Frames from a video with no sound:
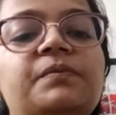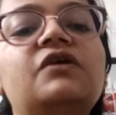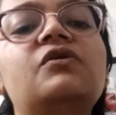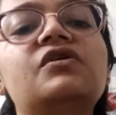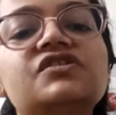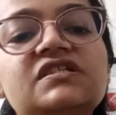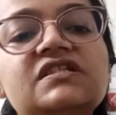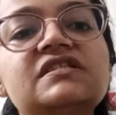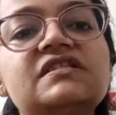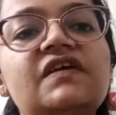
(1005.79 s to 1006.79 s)

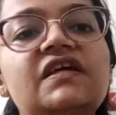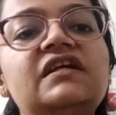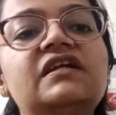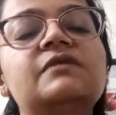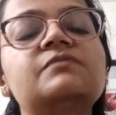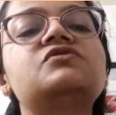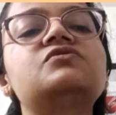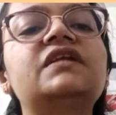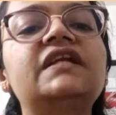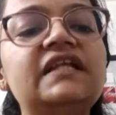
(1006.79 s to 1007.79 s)
precautions when it comes
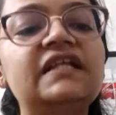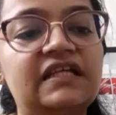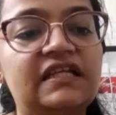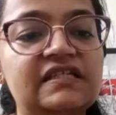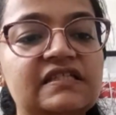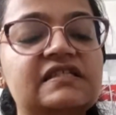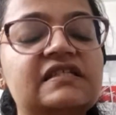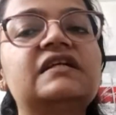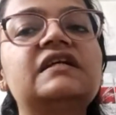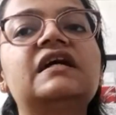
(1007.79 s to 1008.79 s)
to cleanliness,
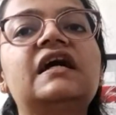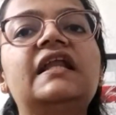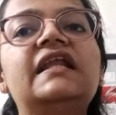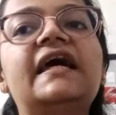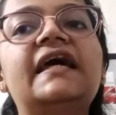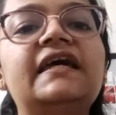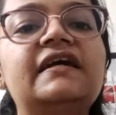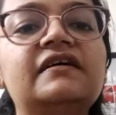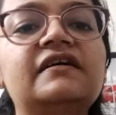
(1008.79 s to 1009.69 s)
like